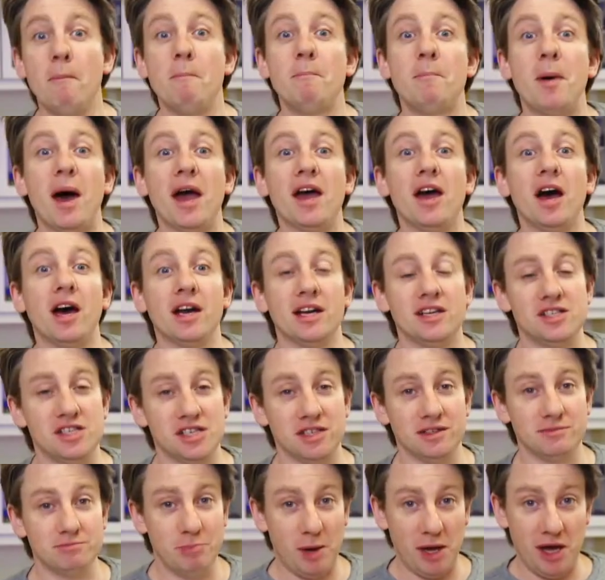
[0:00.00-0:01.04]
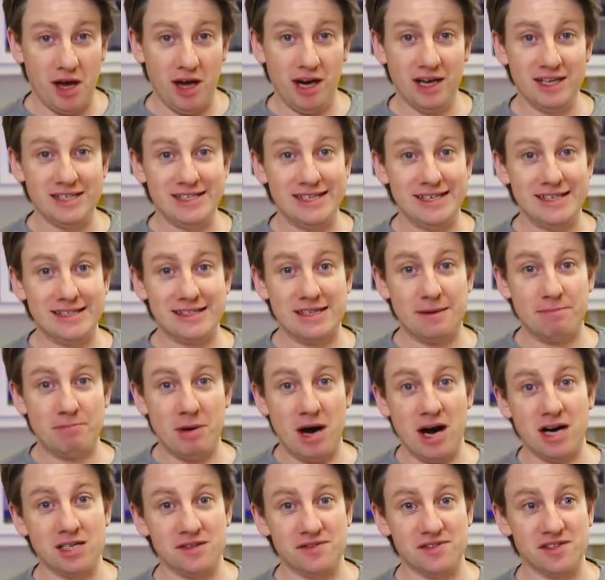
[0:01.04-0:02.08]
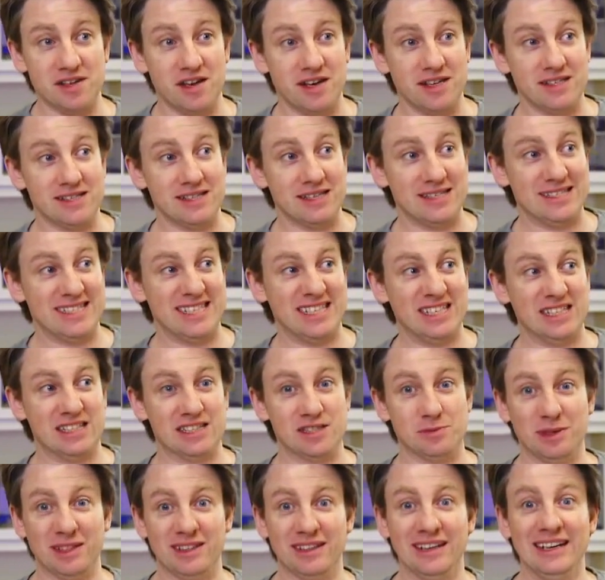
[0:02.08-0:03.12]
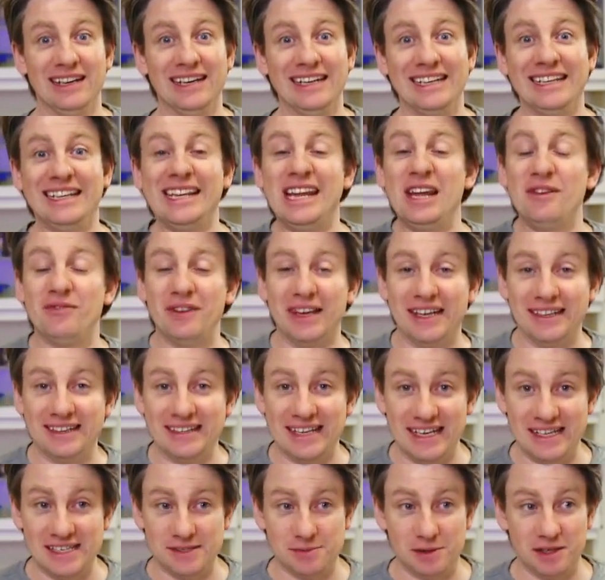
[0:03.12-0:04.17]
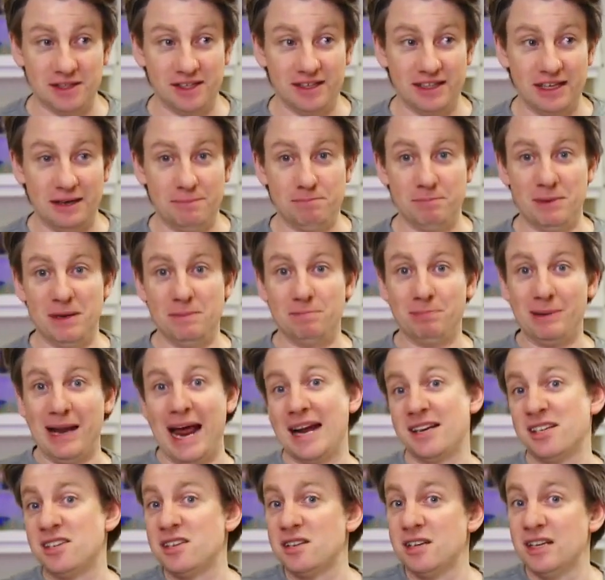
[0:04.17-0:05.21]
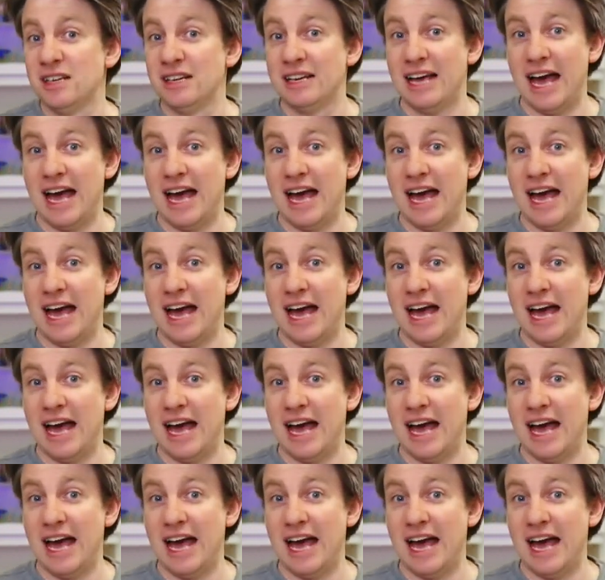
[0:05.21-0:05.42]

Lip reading: biology. Biology is the part of science that deals with living things, whether they be plant,